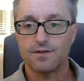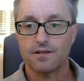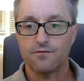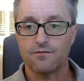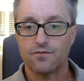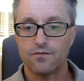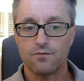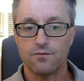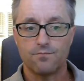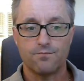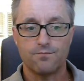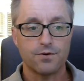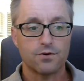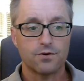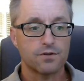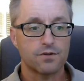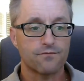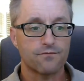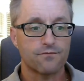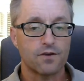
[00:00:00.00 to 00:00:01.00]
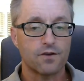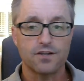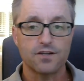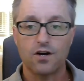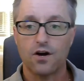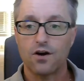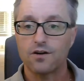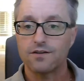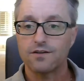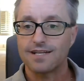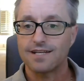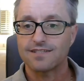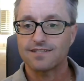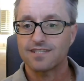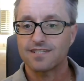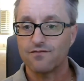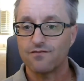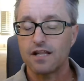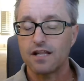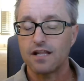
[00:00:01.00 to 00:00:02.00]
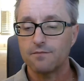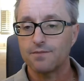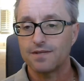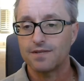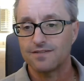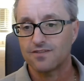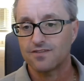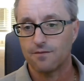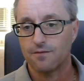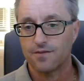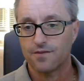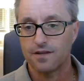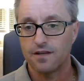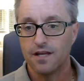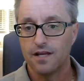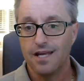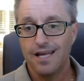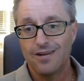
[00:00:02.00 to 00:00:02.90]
If you build a front yard, that's developing something.